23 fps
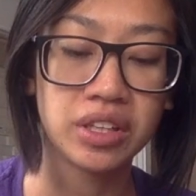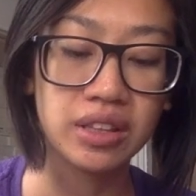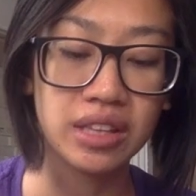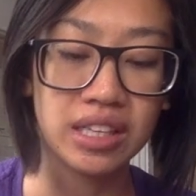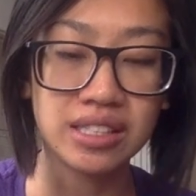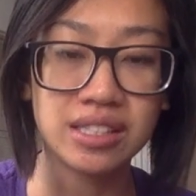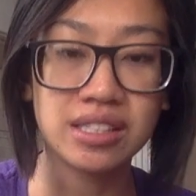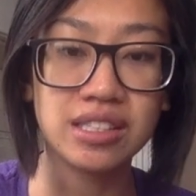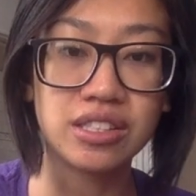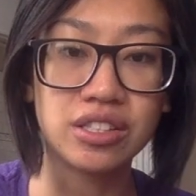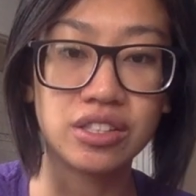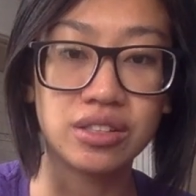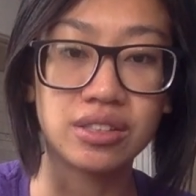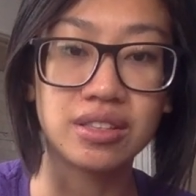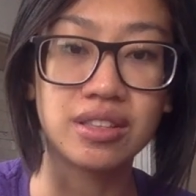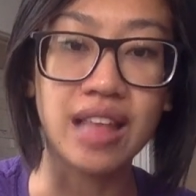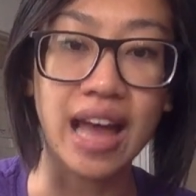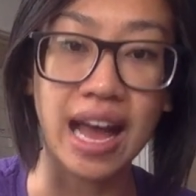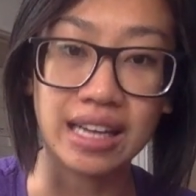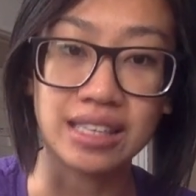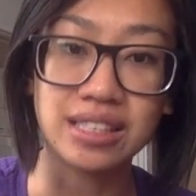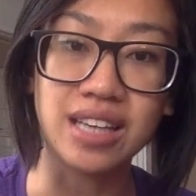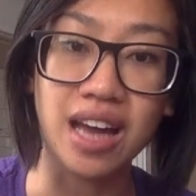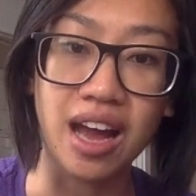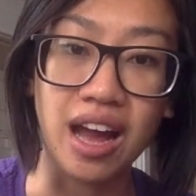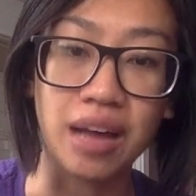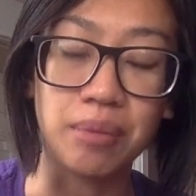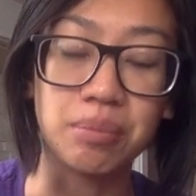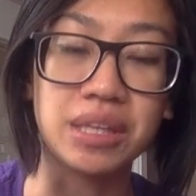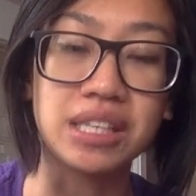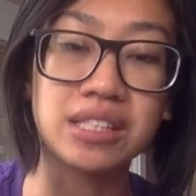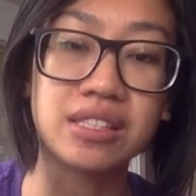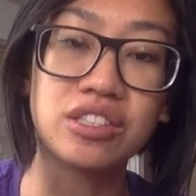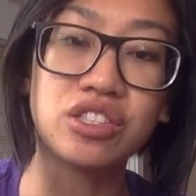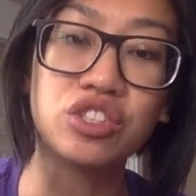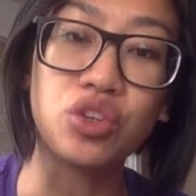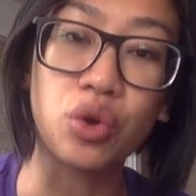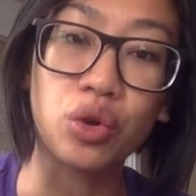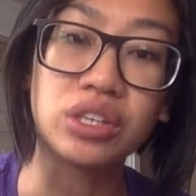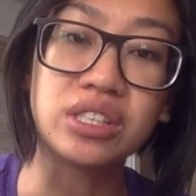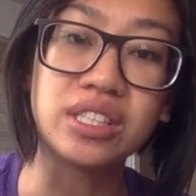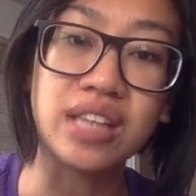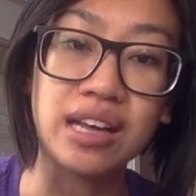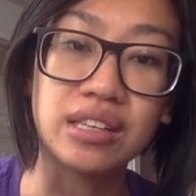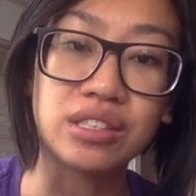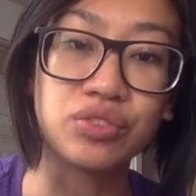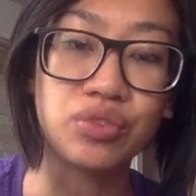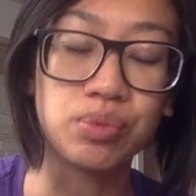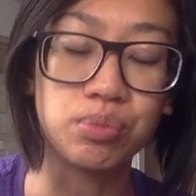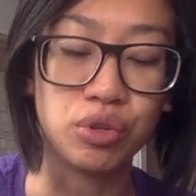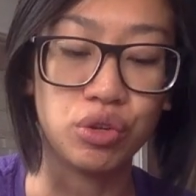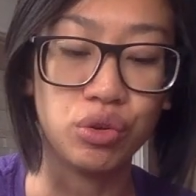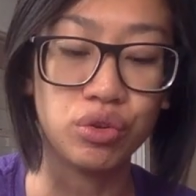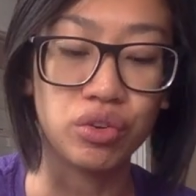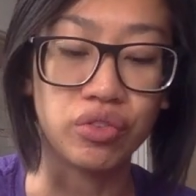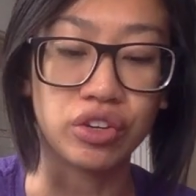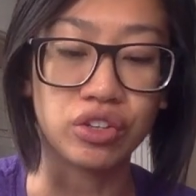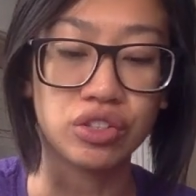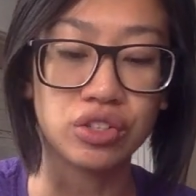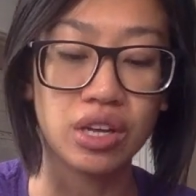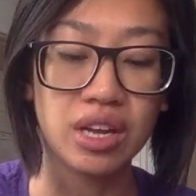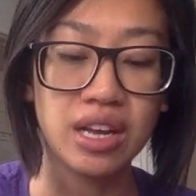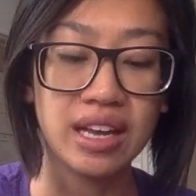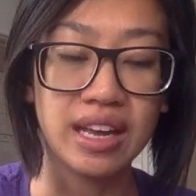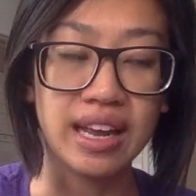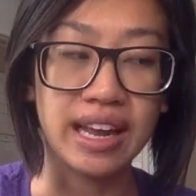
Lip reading: This is that time. This is your test from the universe.